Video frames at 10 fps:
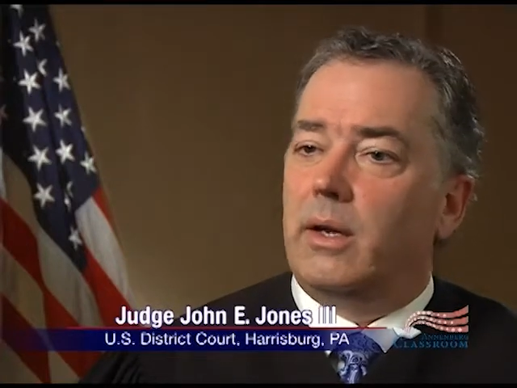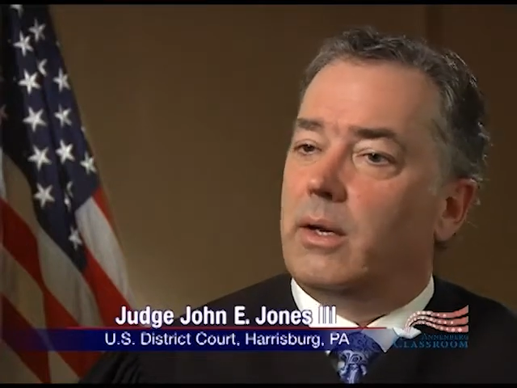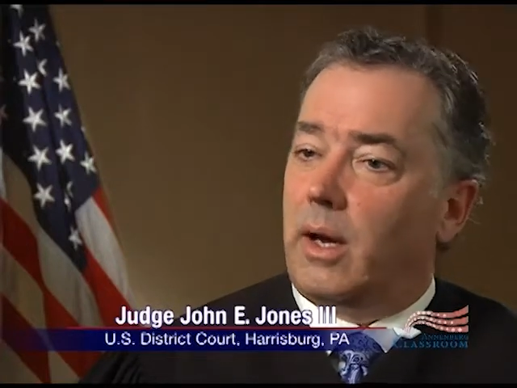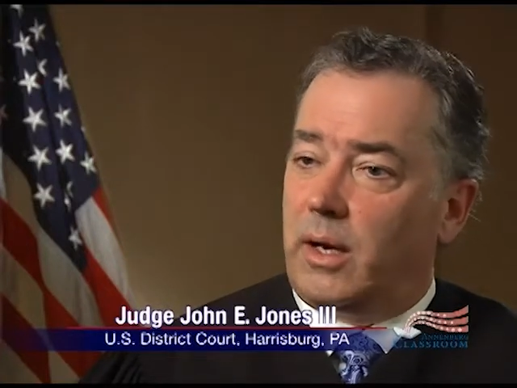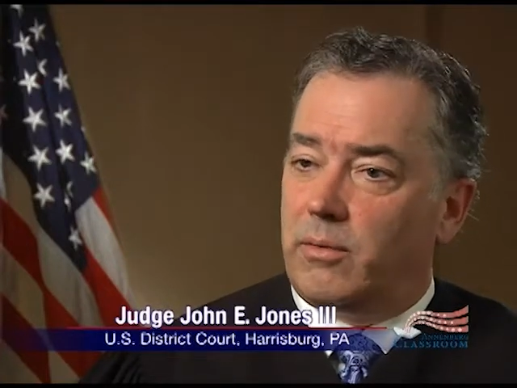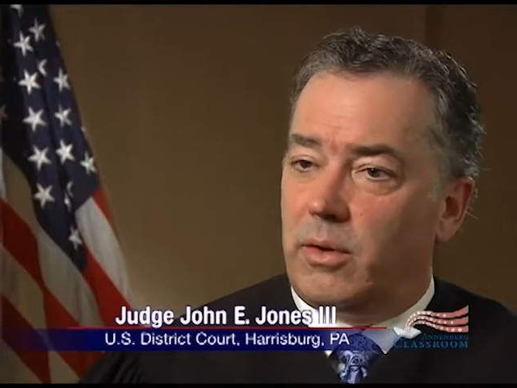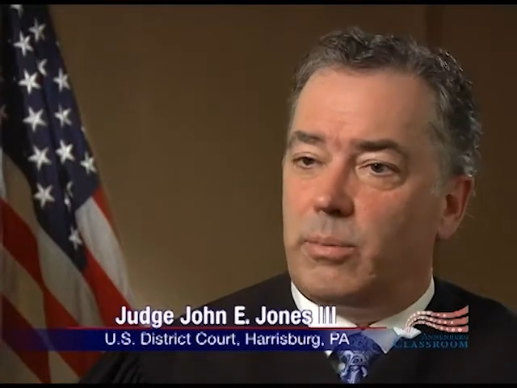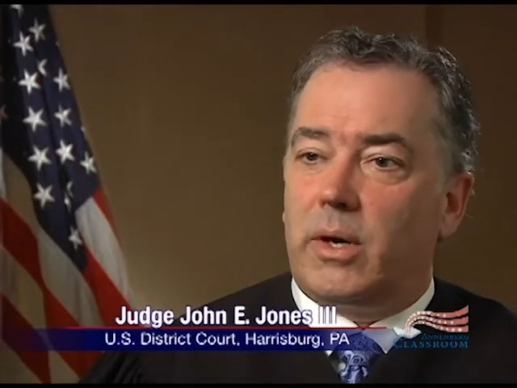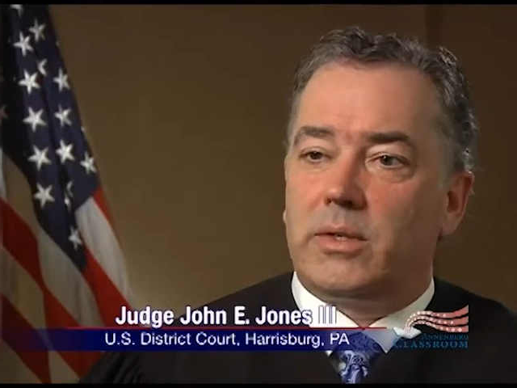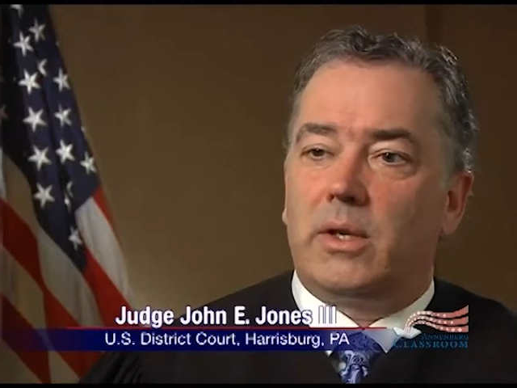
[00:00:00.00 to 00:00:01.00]
not even the
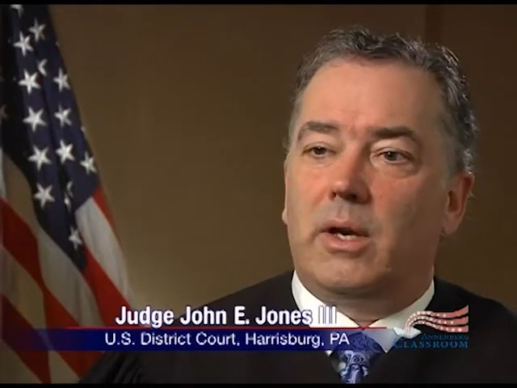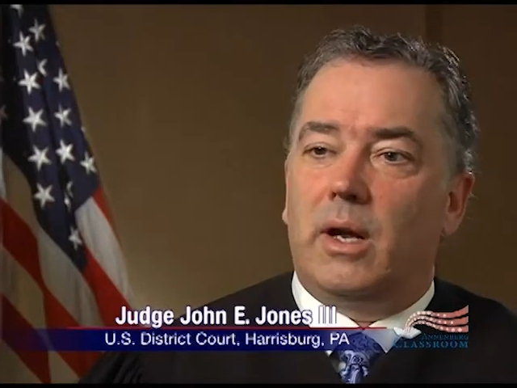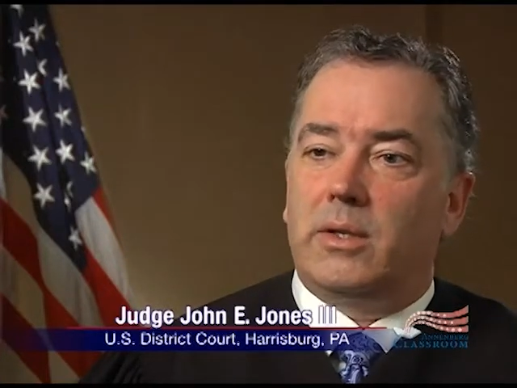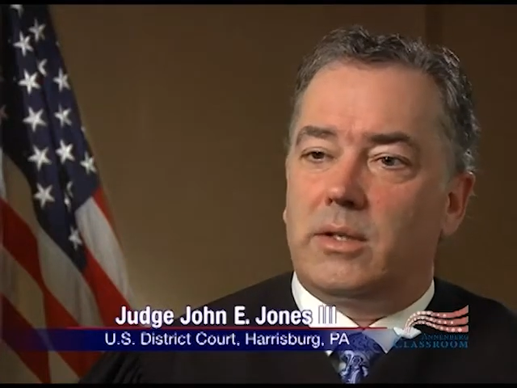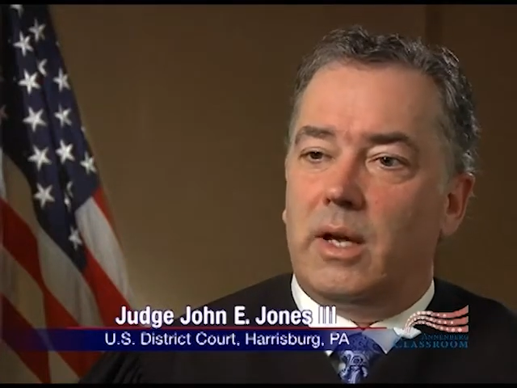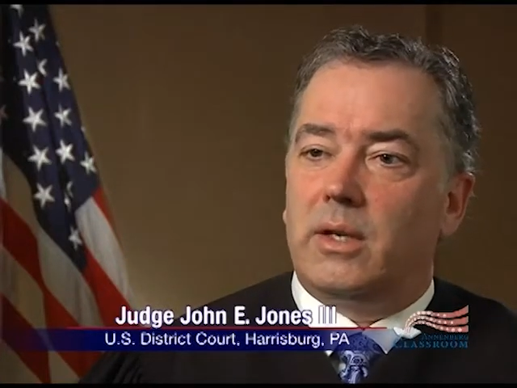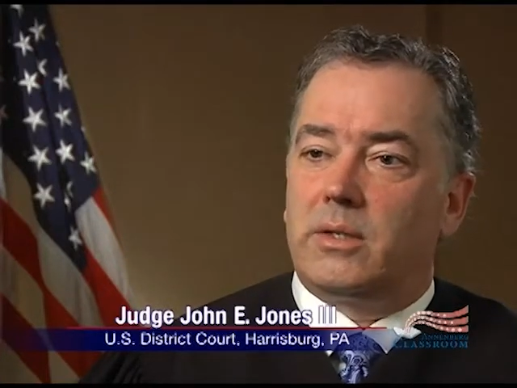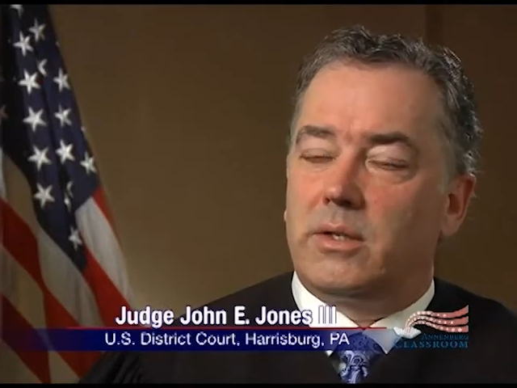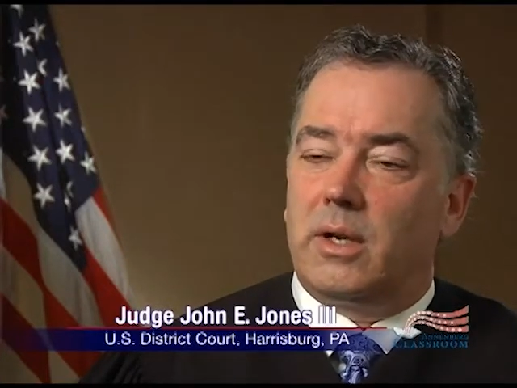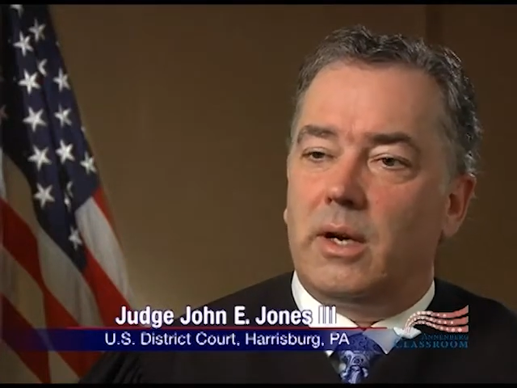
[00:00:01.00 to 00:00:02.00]
President of the United
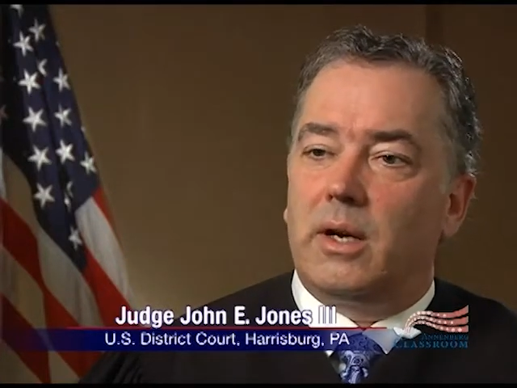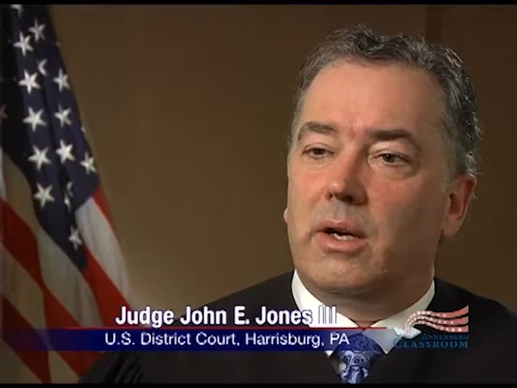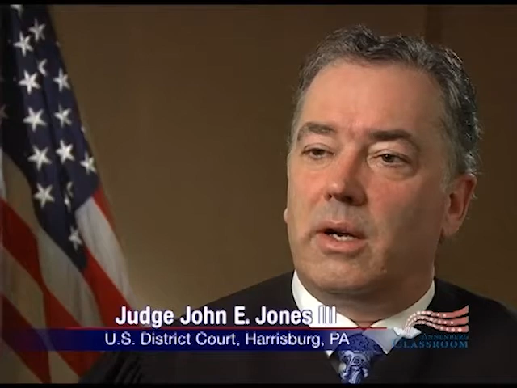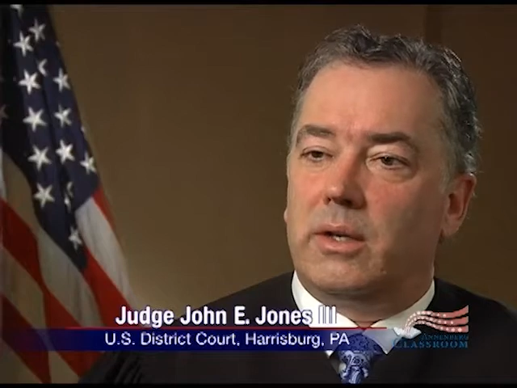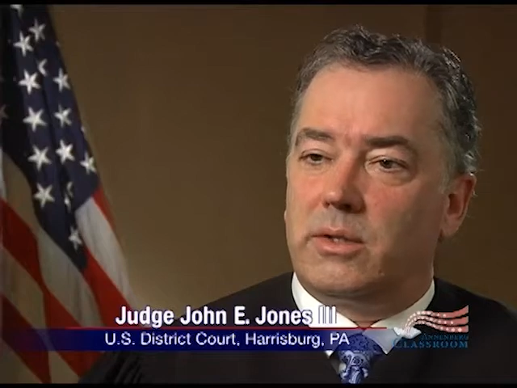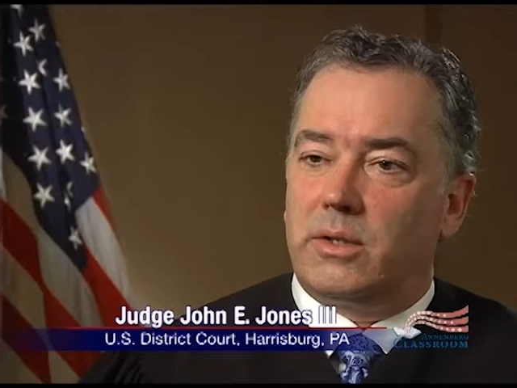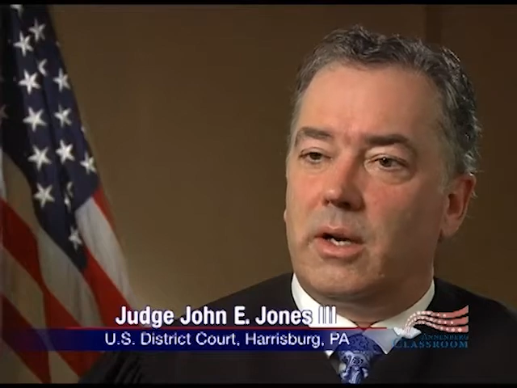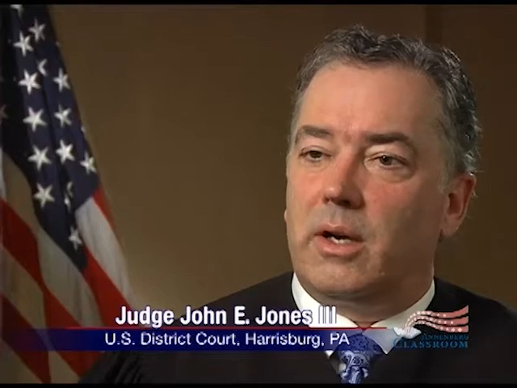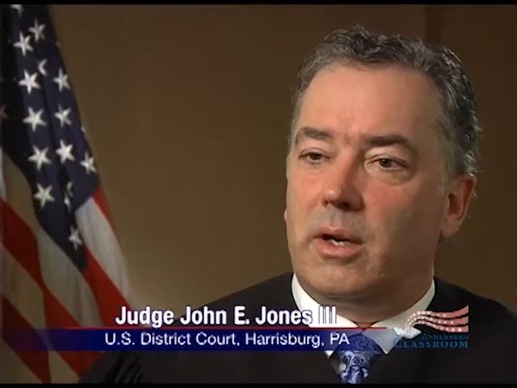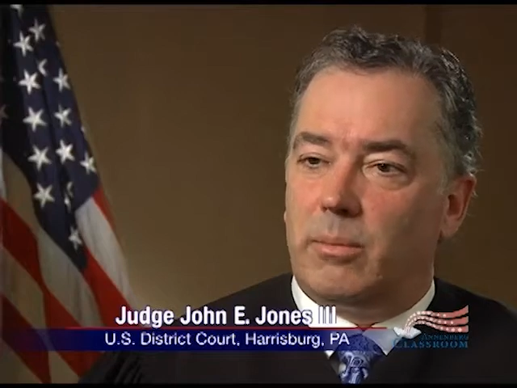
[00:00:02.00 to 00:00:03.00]
States, is
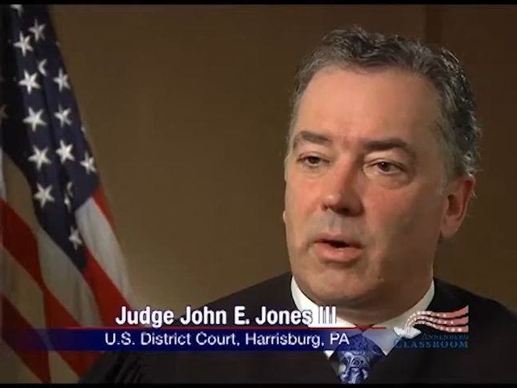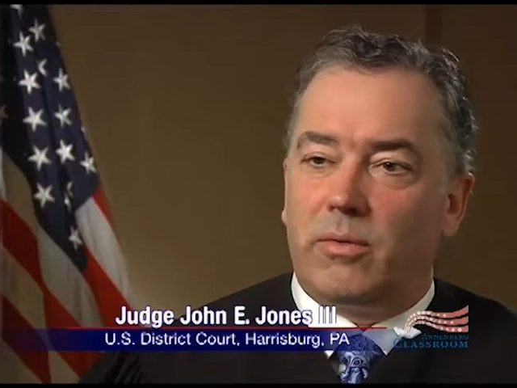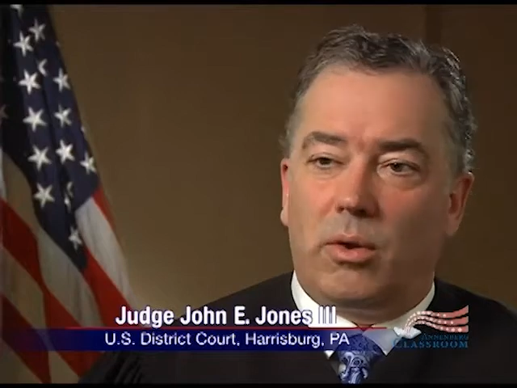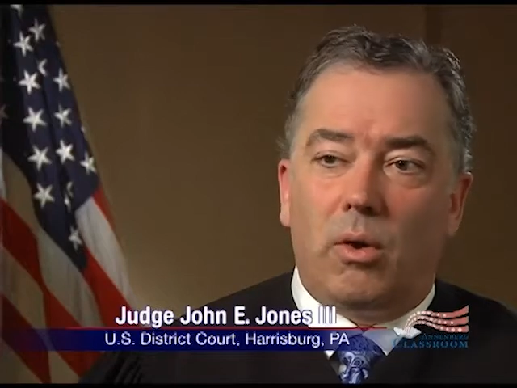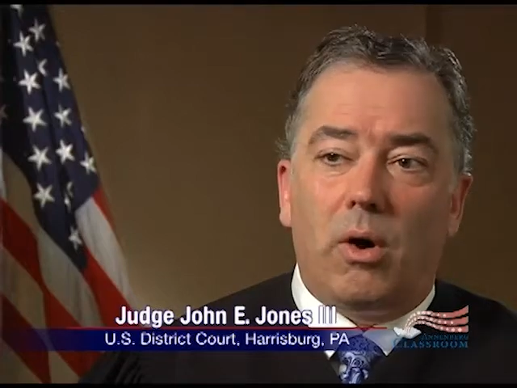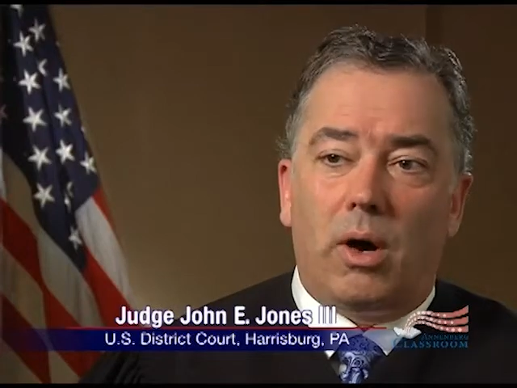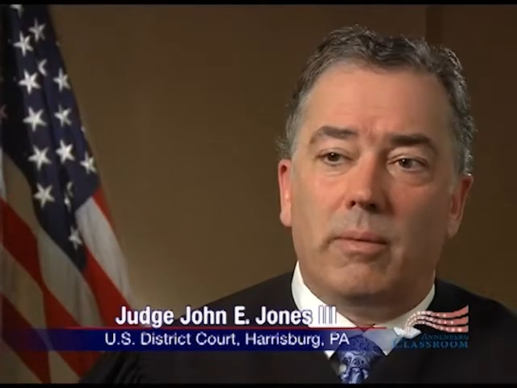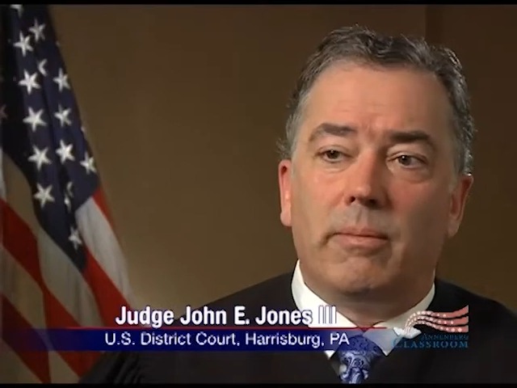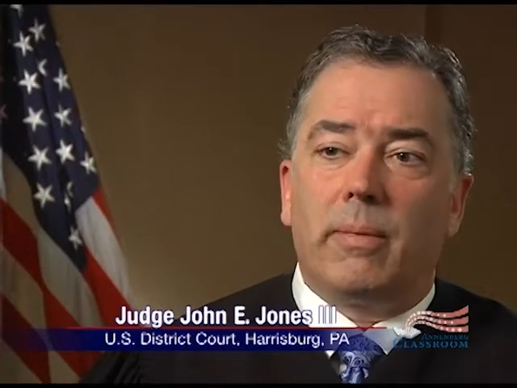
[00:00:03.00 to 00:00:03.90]
above the law.